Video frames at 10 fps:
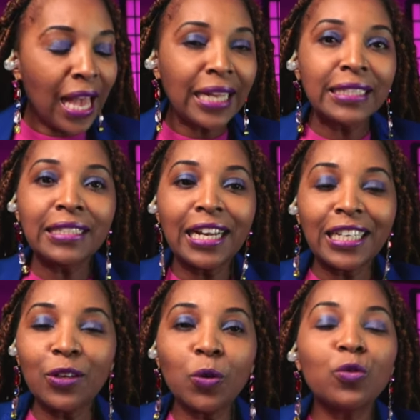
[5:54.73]
and
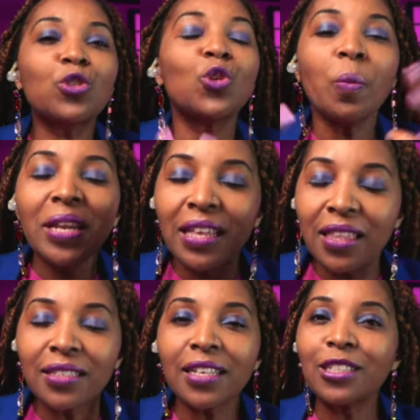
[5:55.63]
like you know so
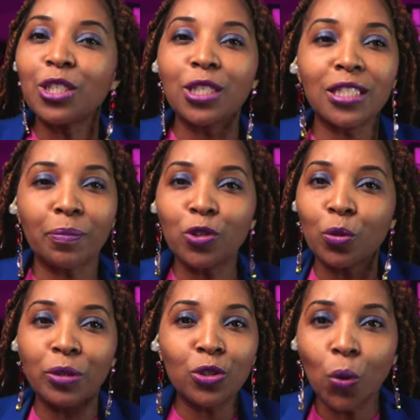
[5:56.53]
many things that the church is
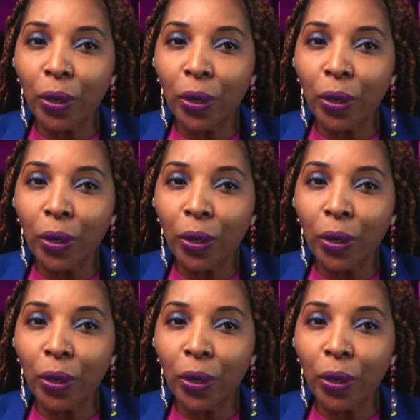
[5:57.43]
supposed to be